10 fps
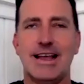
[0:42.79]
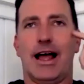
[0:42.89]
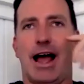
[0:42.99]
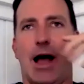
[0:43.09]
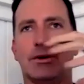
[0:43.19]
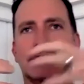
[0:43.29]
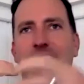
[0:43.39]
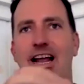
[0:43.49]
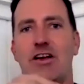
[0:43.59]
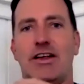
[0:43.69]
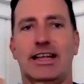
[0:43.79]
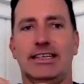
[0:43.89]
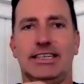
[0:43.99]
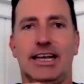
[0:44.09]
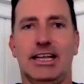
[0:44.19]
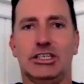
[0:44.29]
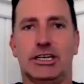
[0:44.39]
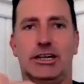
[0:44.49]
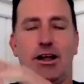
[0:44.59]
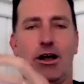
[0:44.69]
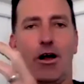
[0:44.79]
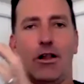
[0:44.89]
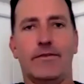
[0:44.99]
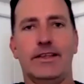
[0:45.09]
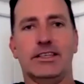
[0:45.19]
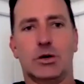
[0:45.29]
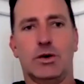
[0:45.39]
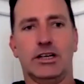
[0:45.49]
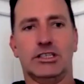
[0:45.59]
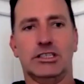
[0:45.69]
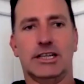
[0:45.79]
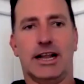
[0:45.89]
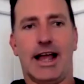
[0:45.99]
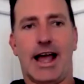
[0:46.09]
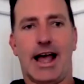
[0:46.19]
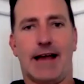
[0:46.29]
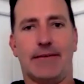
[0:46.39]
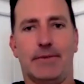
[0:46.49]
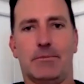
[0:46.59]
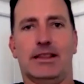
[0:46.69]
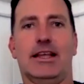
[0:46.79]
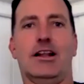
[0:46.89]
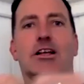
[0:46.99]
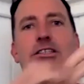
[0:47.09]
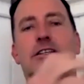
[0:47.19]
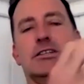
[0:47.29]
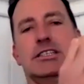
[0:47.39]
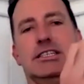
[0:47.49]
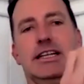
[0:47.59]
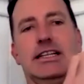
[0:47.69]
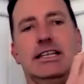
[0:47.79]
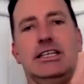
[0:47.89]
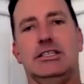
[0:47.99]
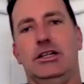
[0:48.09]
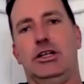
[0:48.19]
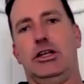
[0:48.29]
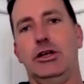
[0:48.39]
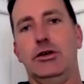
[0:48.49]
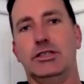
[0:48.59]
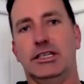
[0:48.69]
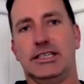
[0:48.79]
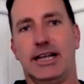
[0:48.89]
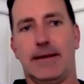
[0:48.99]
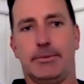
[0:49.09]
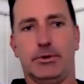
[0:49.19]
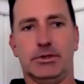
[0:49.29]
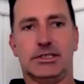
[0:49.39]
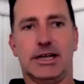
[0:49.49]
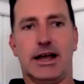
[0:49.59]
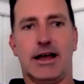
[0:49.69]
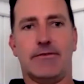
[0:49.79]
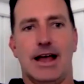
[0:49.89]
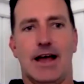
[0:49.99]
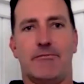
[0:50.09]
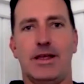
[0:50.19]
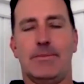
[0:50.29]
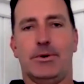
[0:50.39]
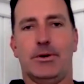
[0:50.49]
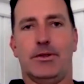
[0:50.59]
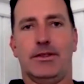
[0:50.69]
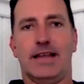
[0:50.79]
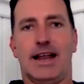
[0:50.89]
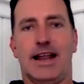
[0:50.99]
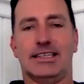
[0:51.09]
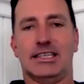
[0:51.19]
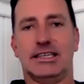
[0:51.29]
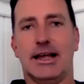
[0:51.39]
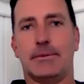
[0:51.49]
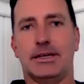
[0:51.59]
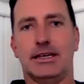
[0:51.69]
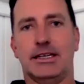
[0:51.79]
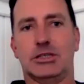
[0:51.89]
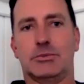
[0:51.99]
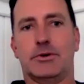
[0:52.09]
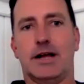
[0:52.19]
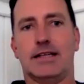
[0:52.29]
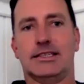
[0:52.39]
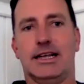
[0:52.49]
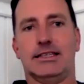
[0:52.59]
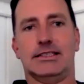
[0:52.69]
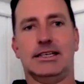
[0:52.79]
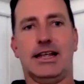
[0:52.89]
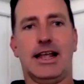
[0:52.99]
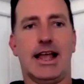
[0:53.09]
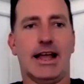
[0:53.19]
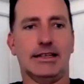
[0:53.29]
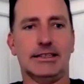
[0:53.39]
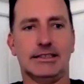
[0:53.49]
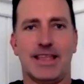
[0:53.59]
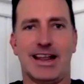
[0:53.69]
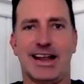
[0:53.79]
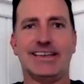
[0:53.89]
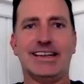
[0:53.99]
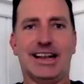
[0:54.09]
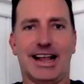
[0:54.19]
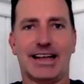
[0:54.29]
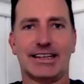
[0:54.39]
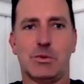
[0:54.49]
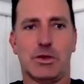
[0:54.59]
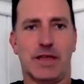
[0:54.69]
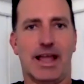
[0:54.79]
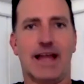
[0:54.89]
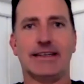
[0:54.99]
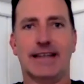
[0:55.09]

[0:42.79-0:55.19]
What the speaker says: I was carrying in tension all of these questions that I had, but then also seeing these huge examples of people that had stepped into this process, and I didn't like where they ended